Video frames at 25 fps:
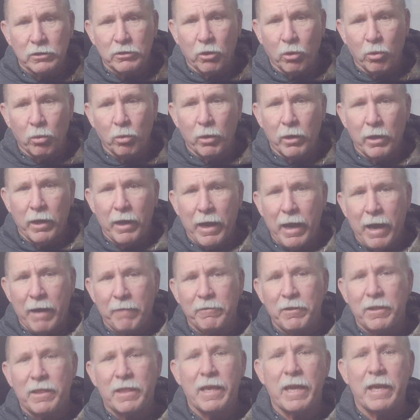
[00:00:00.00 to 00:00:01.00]
so
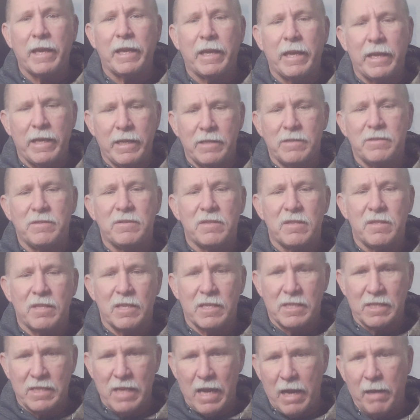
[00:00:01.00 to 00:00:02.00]
everything is the
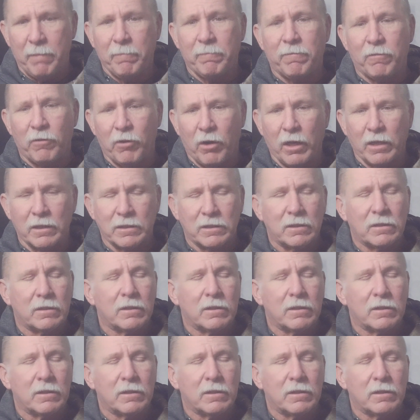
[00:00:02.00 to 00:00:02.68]
same for us.